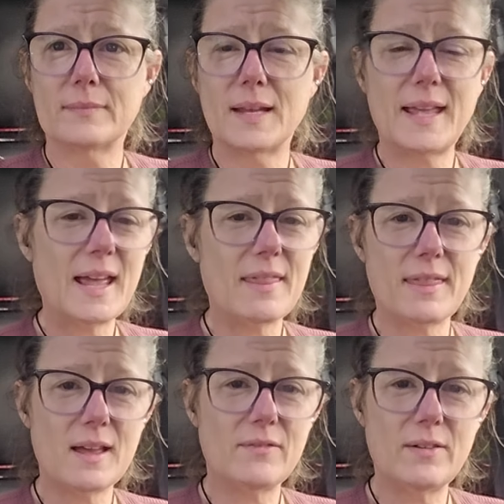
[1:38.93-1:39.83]
I can't
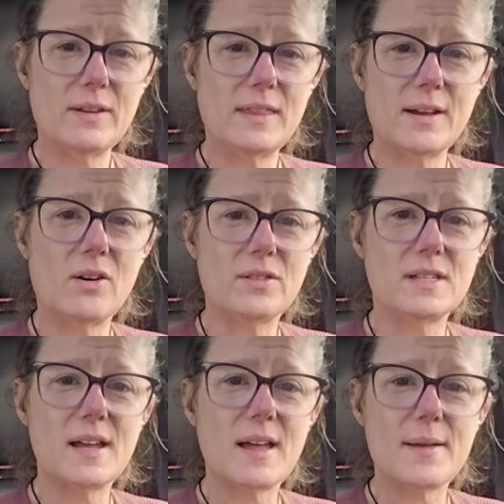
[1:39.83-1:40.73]
think of everything all the
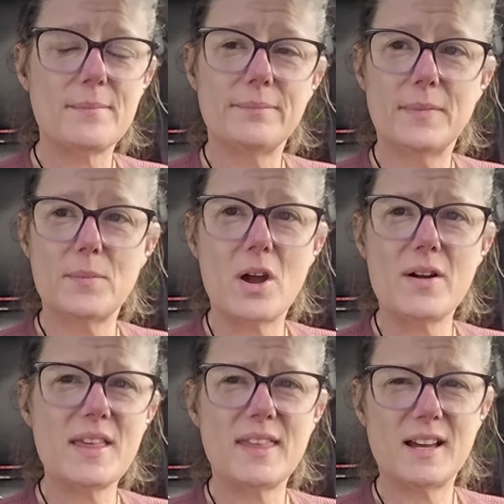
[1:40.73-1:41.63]
time. I'm
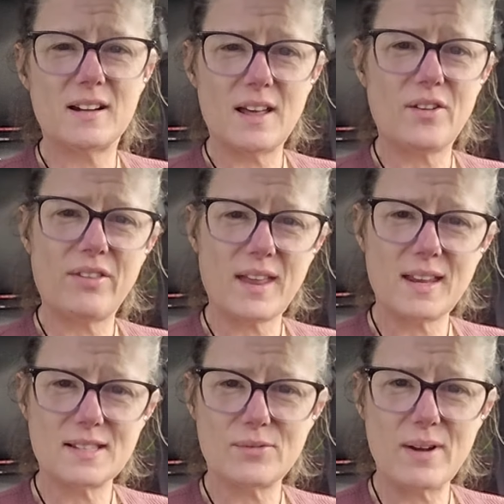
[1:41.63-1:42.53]
already thinking other
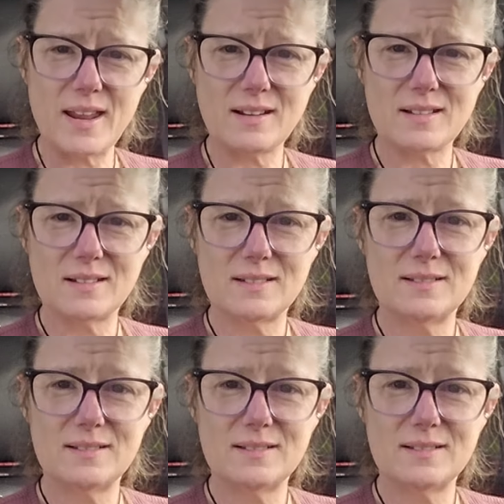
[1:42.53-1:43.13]
things, right?